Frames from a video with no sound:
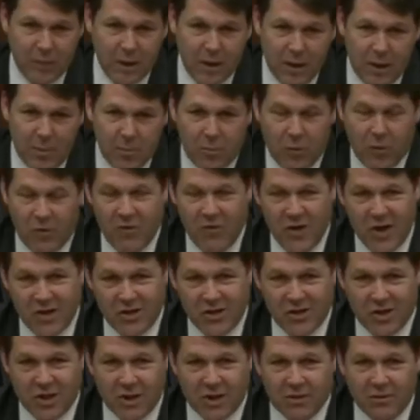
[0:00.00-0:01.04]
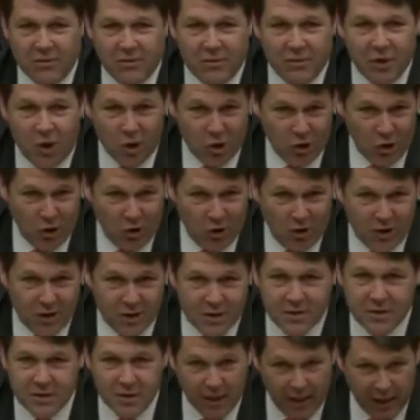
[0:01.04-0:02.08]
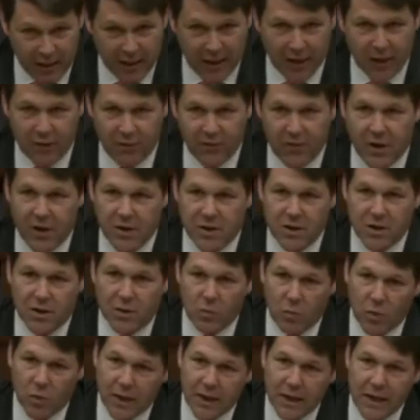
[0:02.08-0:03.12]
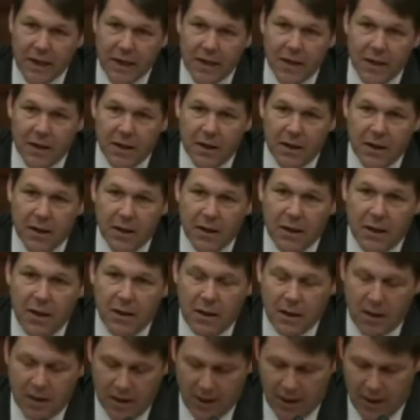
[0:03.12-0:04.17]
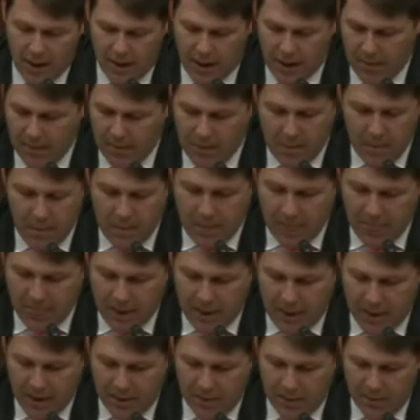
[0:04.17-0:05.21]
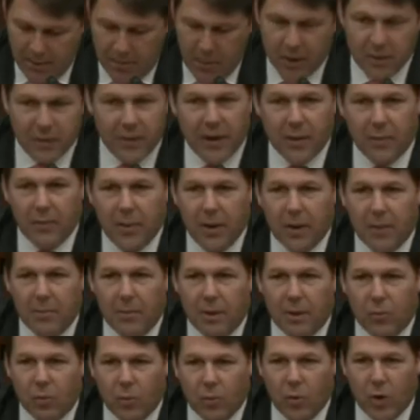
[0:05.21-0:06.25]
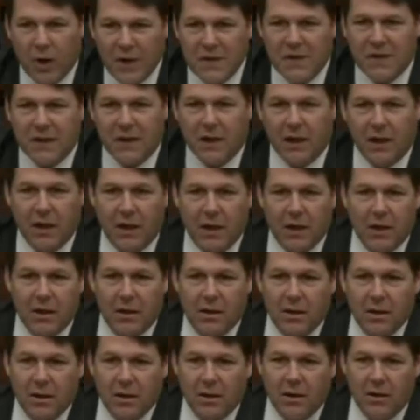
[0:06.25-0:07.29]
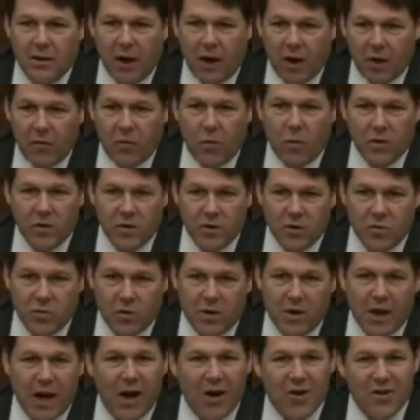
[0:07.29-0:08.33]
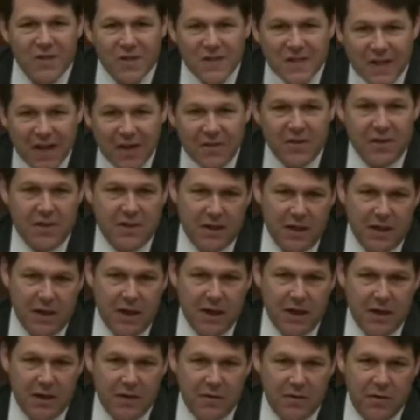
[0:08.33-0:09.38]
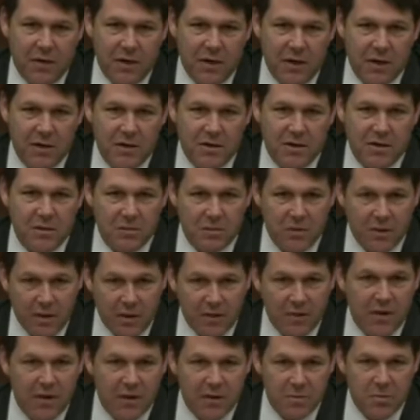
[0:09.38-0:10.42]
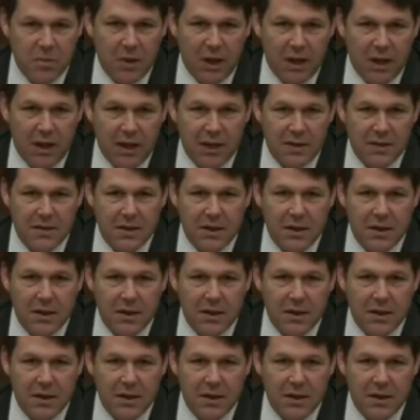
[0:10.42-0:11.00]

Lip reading: prevention, deterrence, and intervention when needed. But recently, the Air Force has retired 17 of these planes,